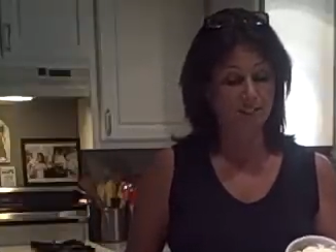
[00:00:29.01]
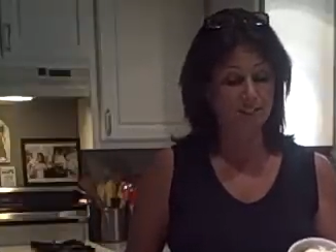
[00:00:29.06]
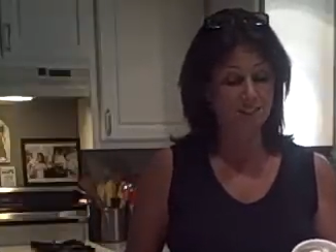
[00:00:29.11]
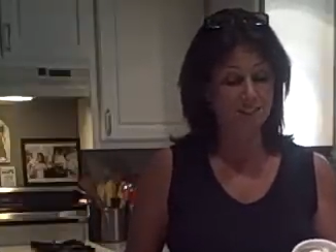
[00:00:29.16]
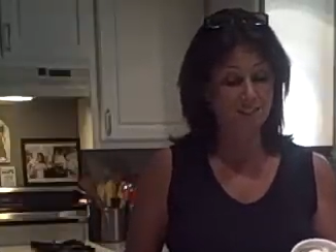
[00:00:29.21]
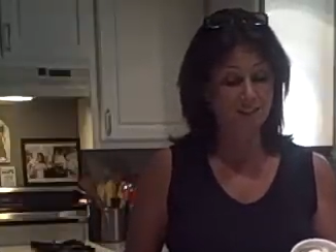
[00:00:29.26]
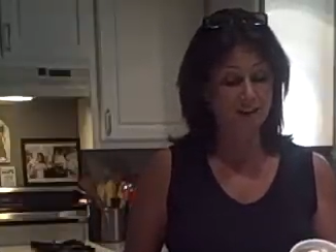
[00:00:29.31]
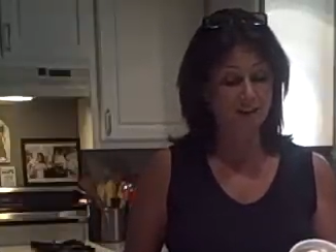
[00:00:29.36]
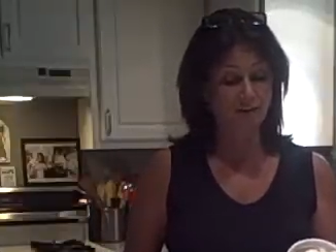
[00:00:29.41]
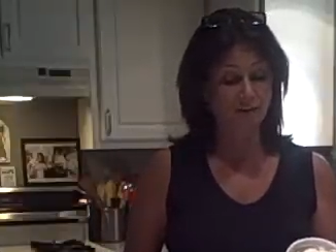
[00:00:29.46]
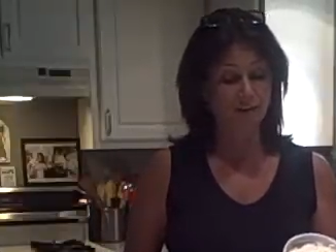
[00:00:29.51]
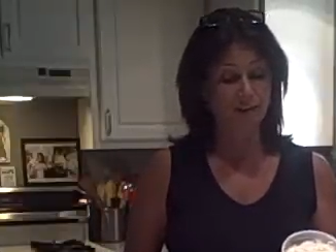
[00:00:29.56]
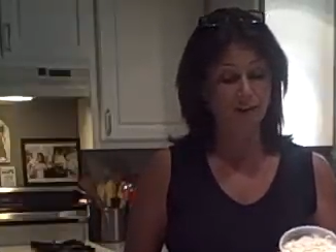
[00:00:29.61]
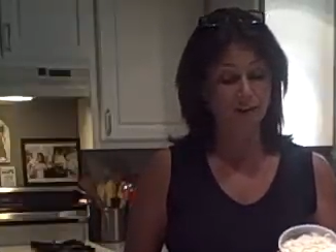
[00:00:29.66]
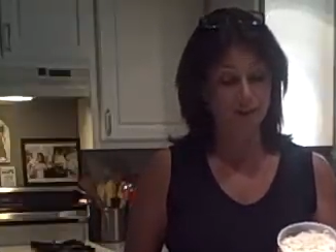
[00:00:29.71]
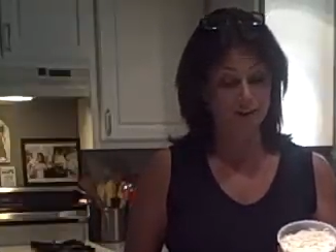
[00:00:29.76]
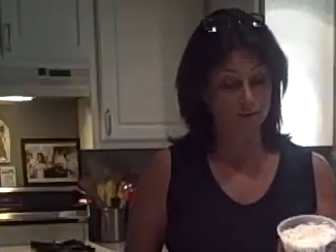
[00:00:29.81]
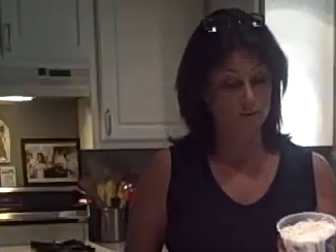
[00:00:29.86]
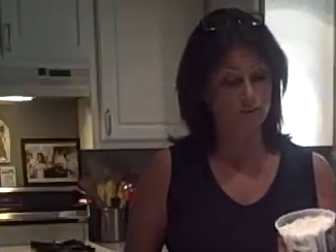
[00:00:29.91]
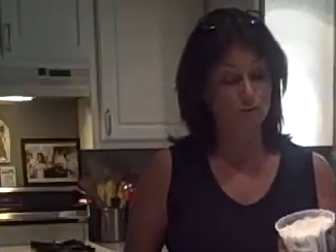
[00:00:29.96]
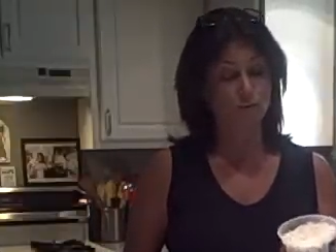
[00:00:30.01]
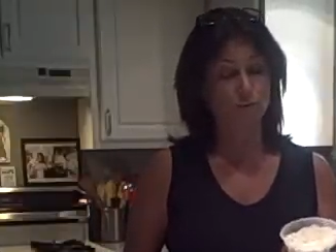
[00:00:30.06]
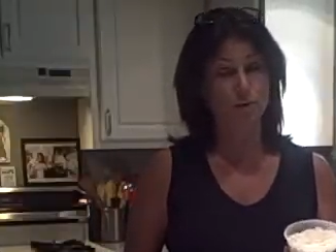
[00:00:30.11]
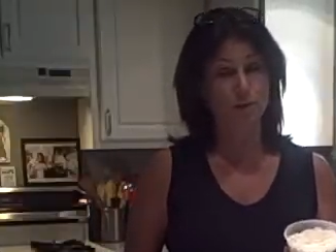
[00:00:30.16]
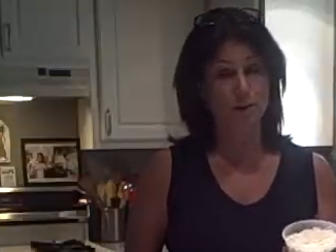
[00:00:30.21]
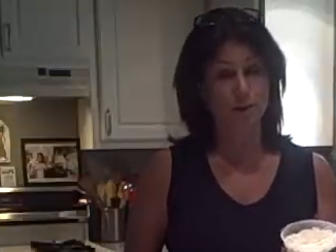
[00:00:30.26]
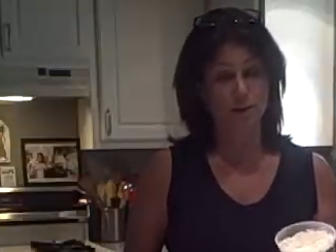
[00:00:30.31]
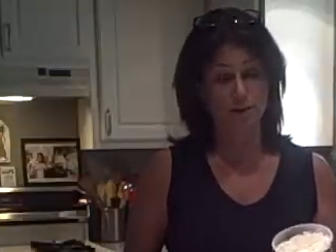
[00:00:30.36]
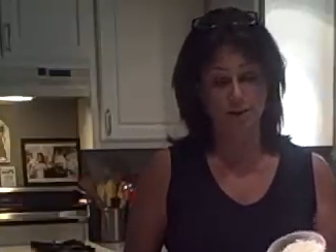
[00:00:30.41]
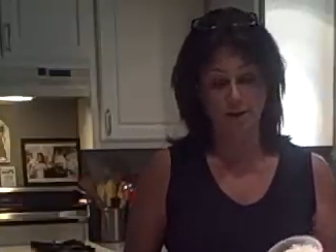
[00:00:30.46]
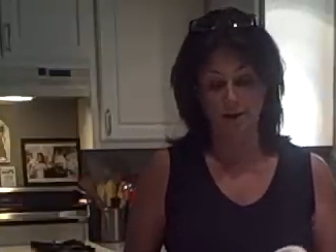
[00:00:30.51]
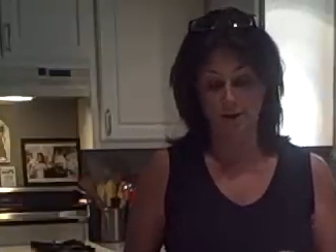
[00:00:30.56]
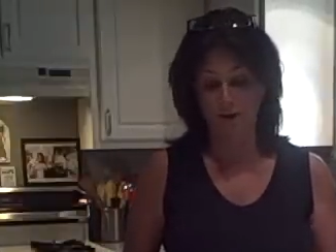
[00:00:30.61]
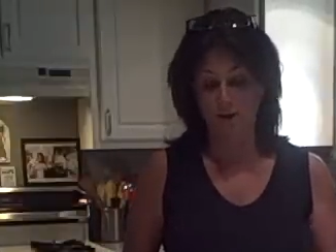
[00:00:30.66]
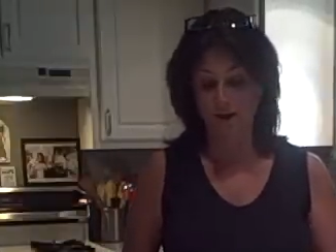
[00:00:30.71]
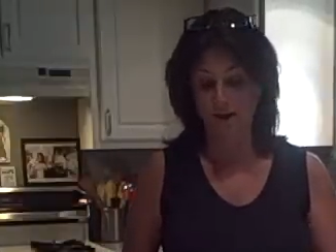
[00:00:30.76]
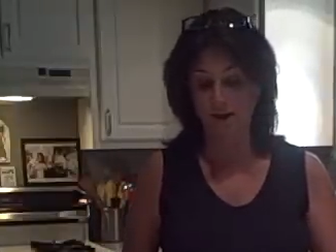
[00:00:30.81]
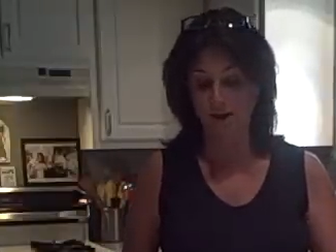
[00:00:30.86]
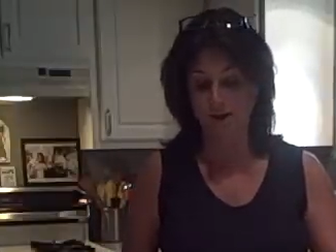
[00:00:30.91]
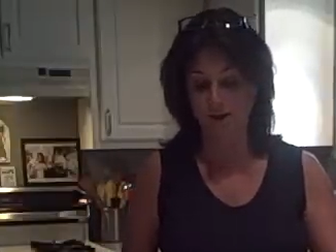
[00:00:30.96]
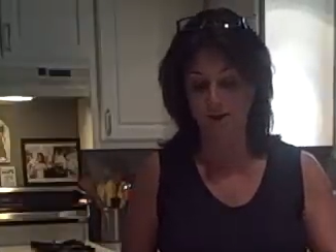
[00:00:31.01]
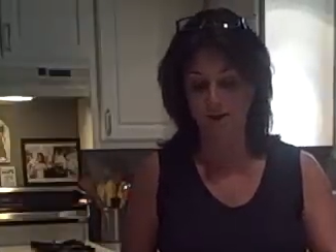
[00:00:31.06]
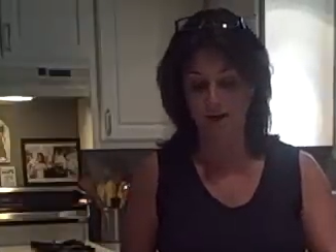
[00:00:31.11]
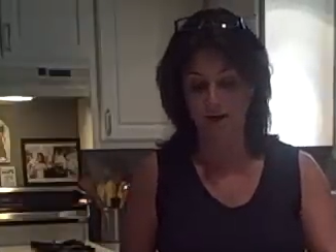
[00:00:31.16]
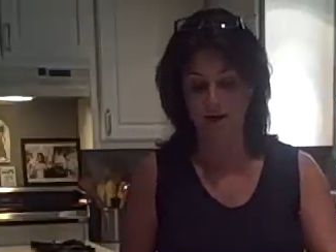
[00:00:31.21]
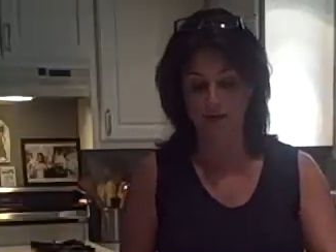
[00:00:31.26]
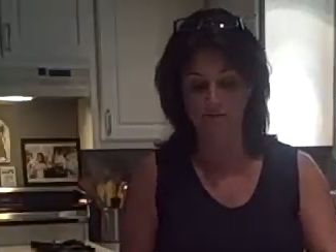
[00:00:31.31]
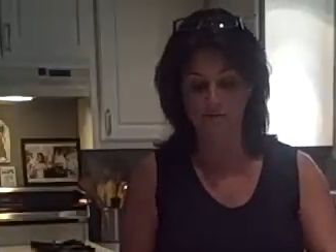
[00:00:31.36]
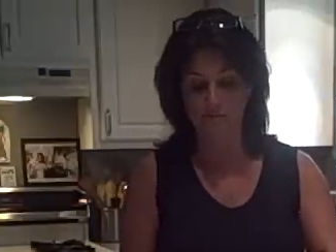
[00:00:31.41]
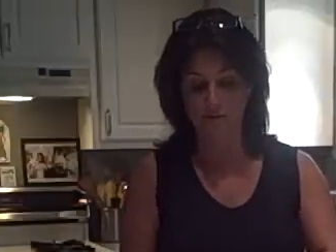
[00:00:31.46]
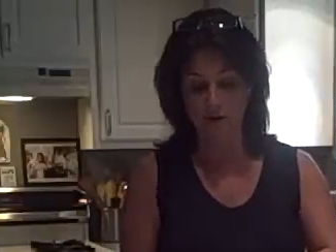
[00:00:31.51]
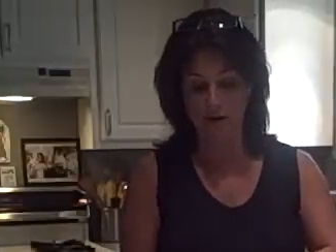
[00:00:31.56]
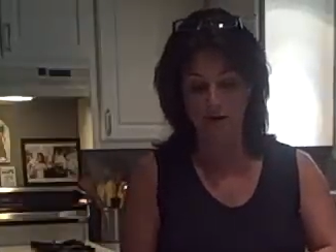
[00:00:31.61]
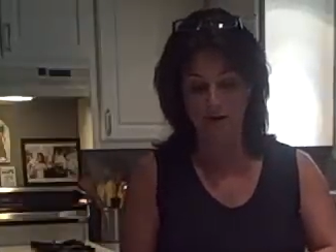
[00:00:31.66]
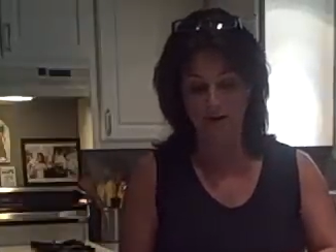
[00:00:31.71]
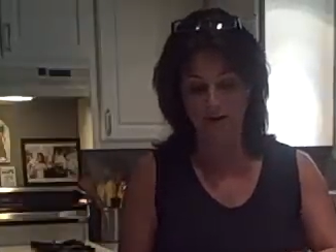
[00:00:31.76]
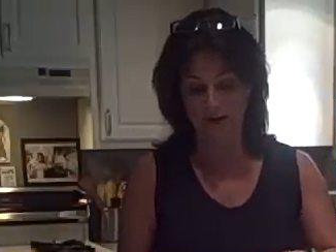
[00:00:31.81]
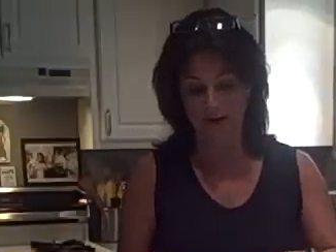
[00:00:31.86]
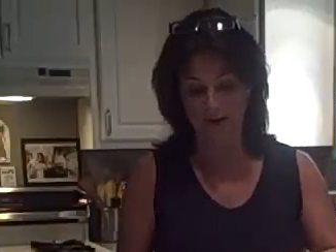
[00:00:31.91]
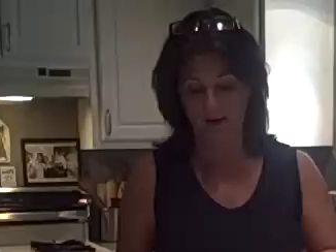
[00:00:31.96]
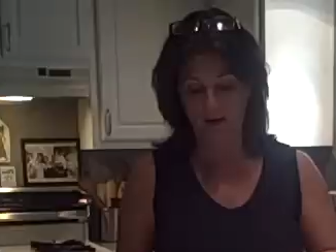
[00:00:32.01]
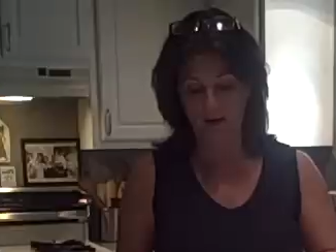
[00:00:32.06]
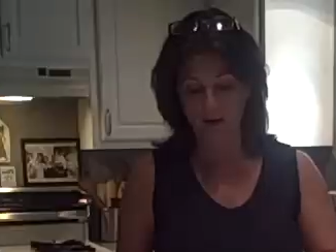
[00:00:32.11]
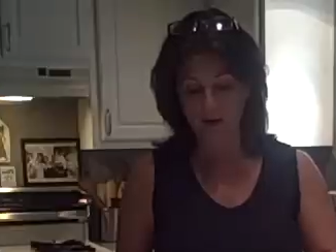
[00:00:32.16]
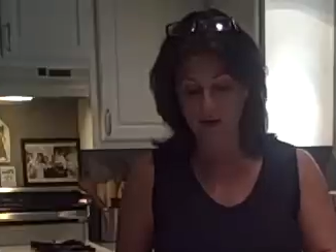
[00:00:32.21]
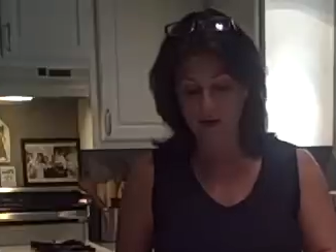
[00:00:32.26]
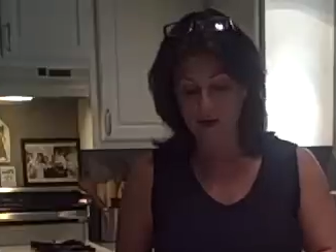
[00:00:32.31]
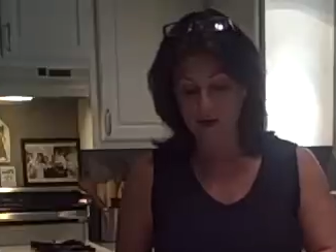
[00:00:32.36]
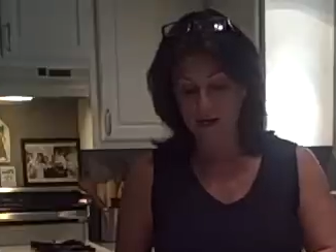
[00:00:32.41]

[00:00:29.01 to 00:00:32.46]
This stuff is really good, and I've bought it at